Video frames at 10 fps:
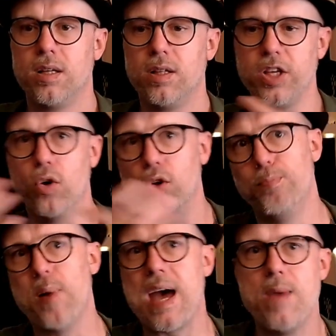the old
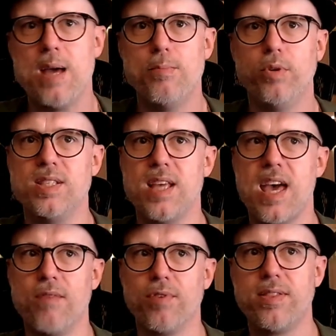Batman movies,
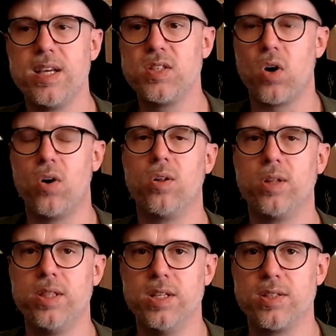everything's all
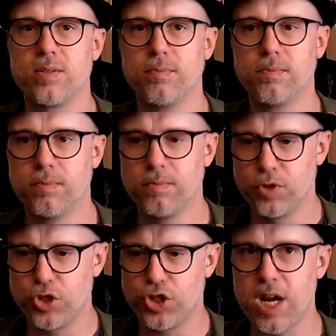in this
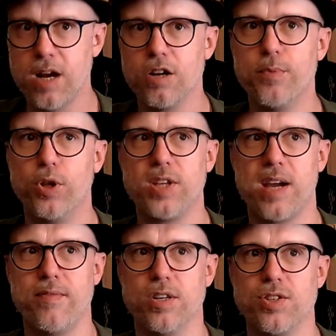shared
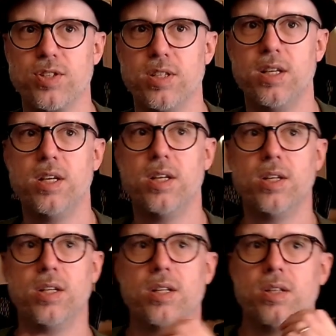multiverse.
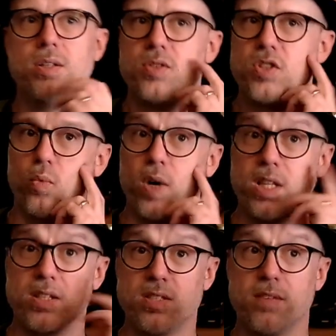So what
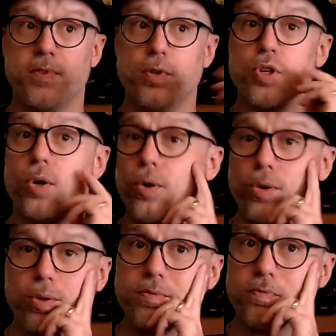does the future
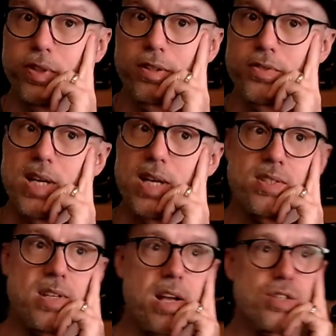hold for Zack
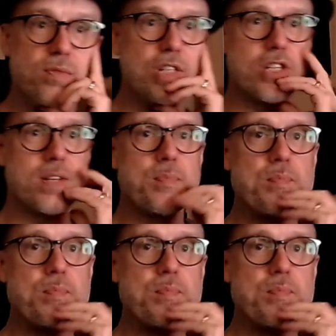Snyder's vision?